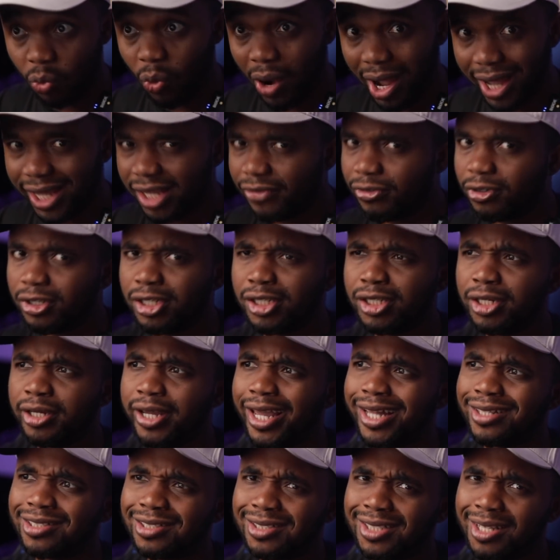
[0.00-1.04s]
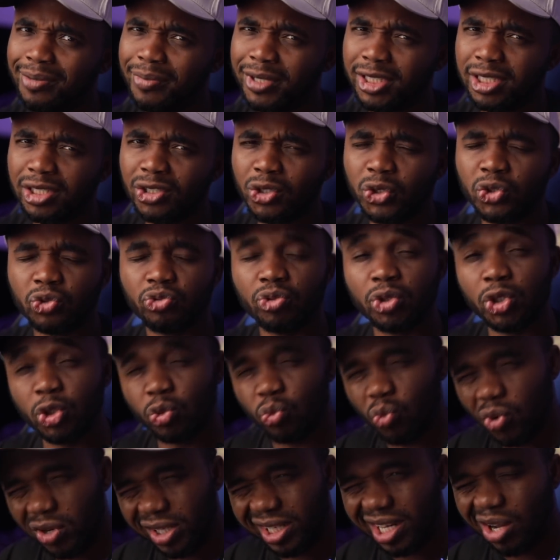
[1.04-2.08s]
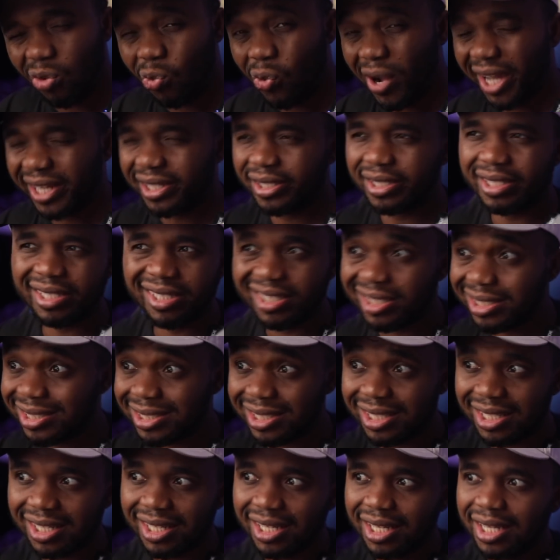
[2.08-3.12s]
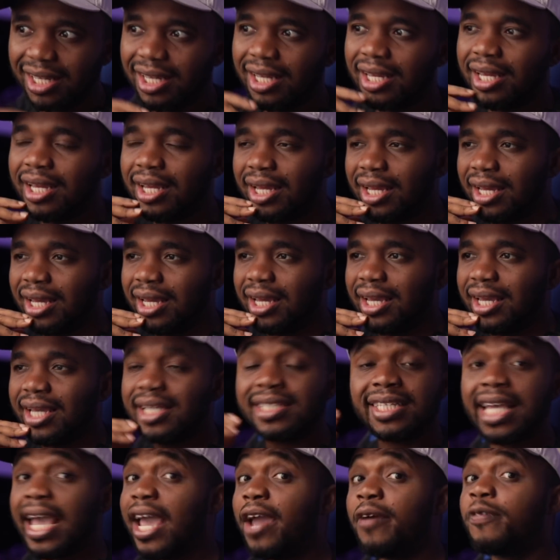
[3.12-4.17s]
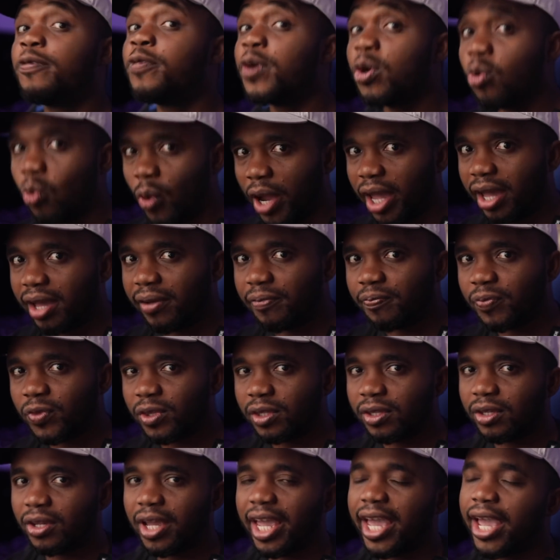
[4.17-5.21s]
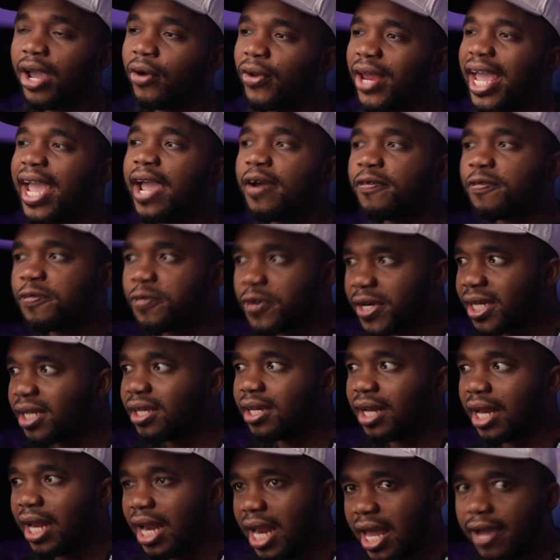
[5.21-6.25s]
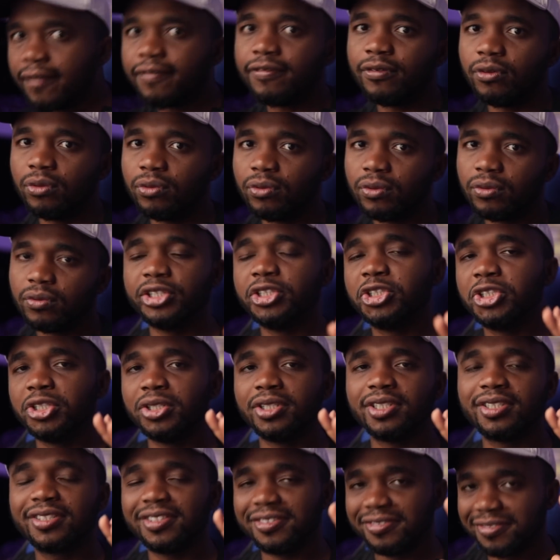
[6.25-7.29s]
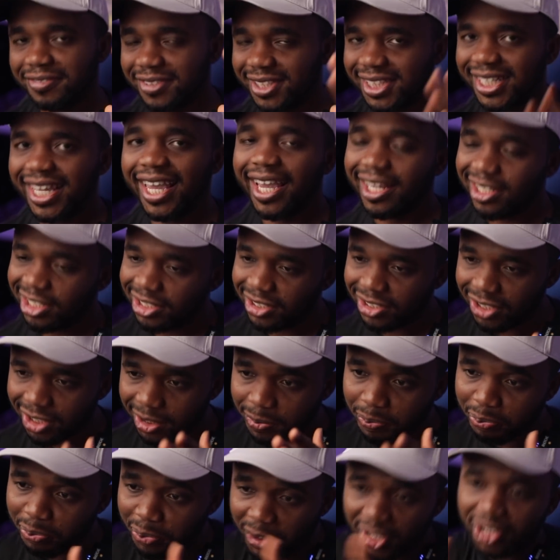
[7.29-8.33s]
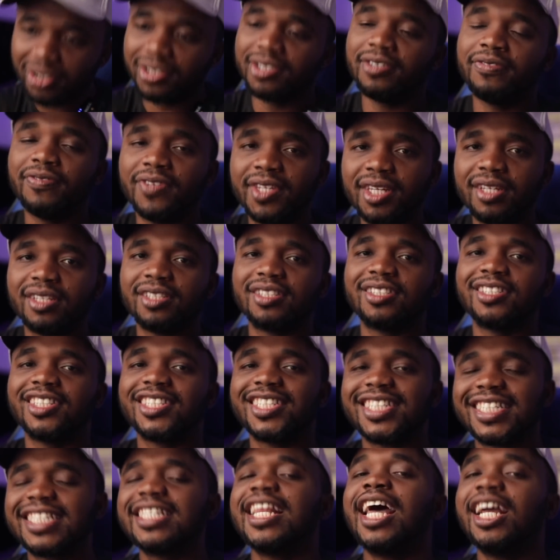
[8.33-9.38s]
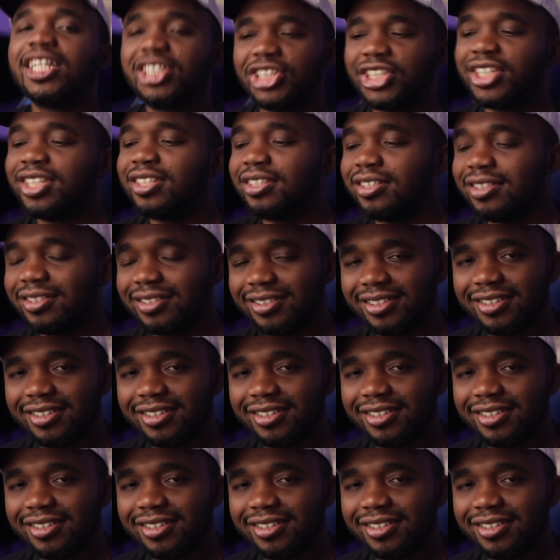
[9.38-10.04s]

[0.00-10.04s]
why, even in the entertainment industry, you wonder why. This is everywhere, on every level. You're just scared, just because of this, snatching